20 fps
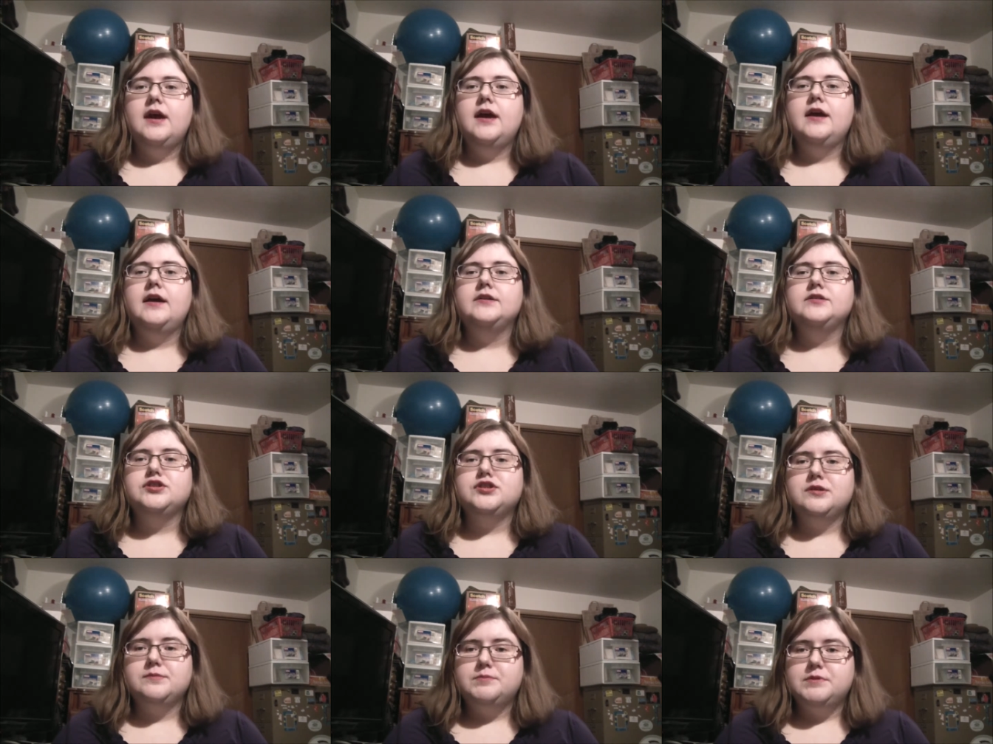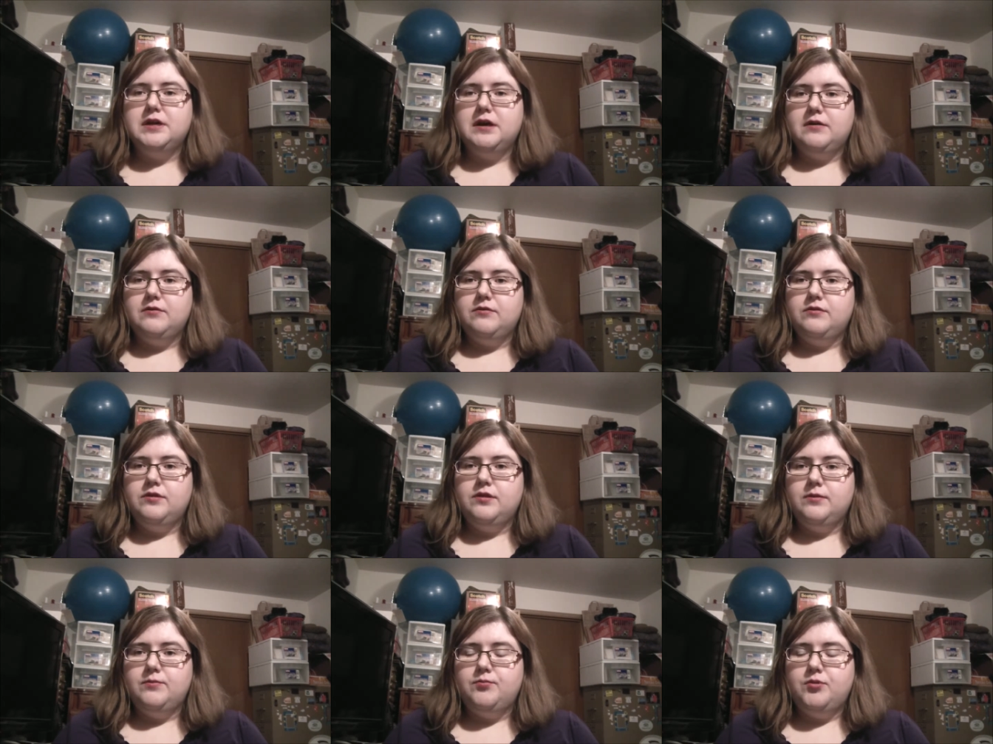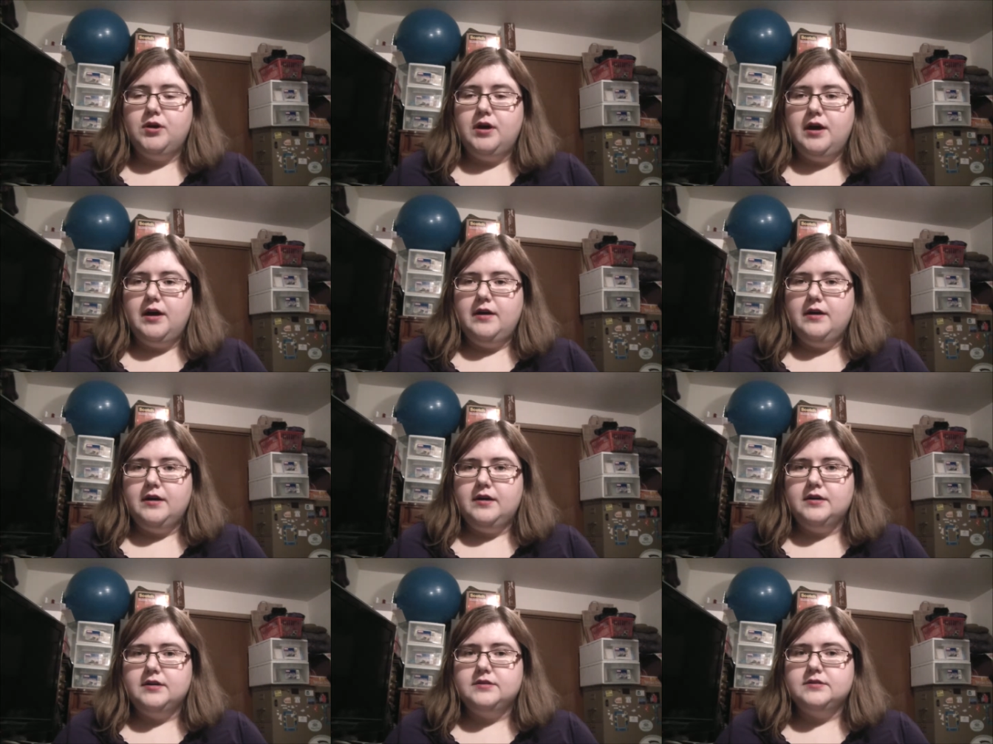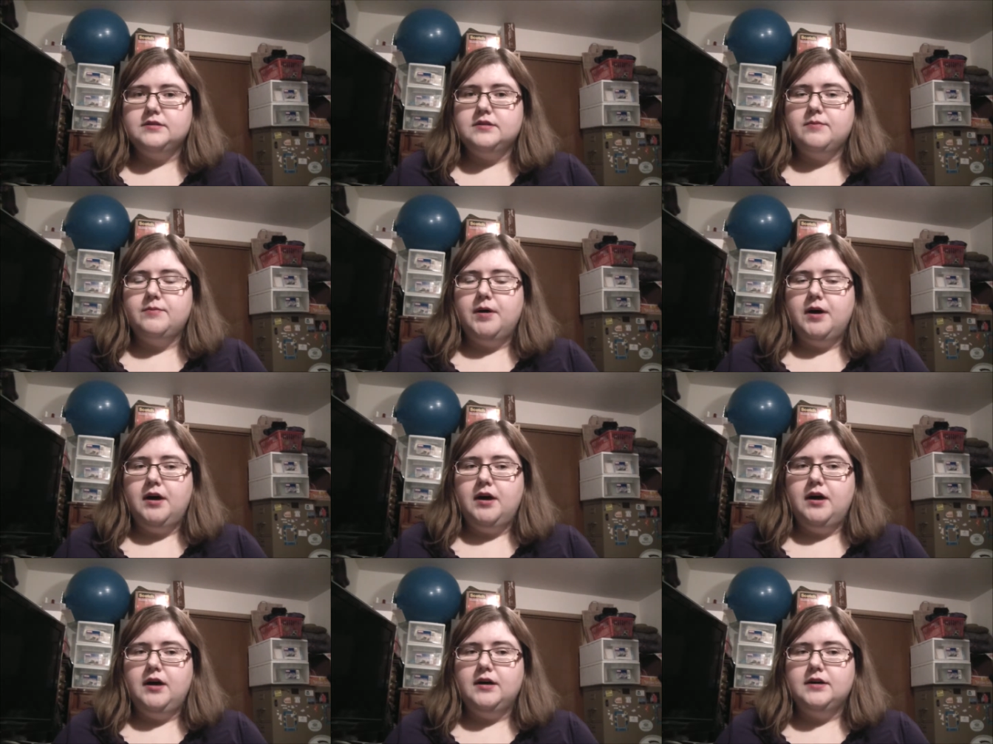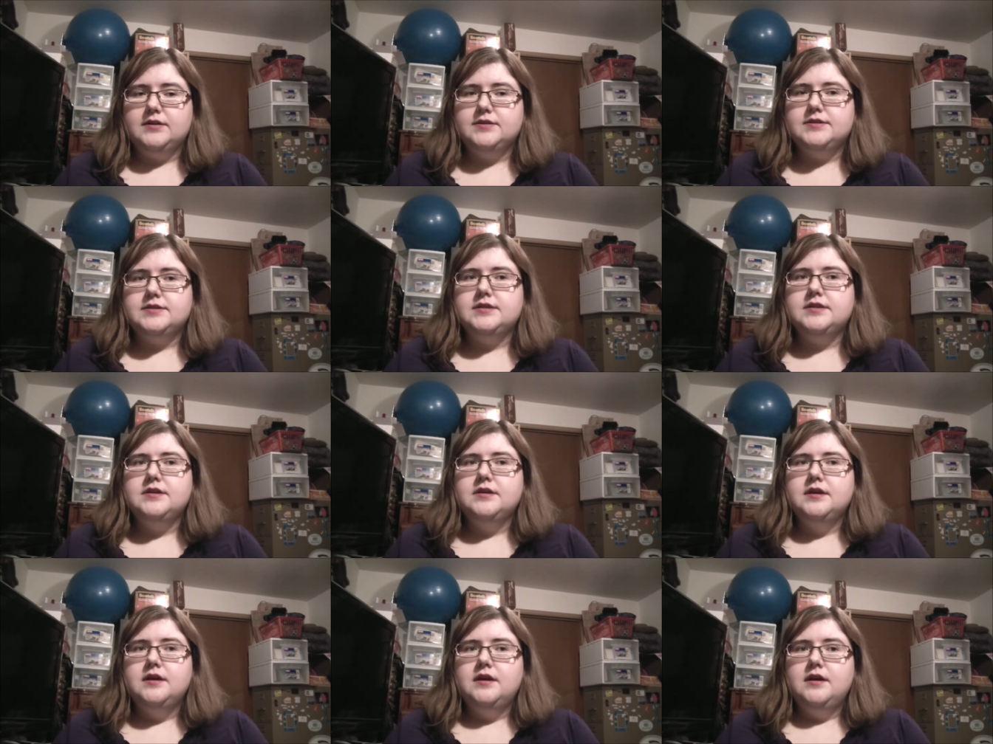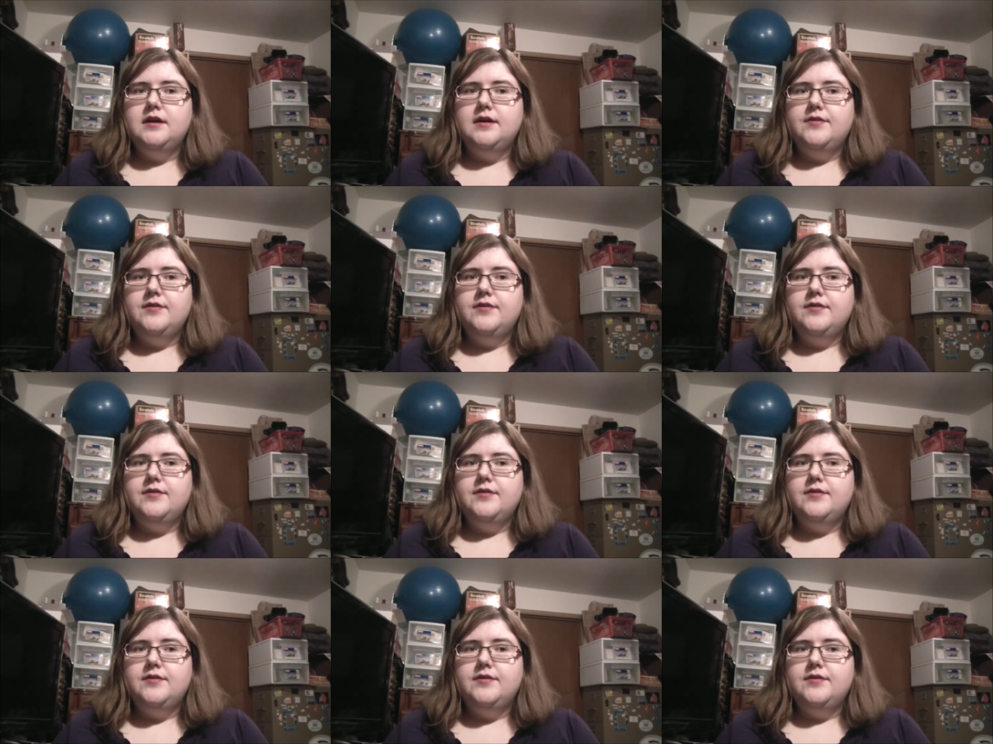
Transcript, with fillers: and shipped out the product, the box,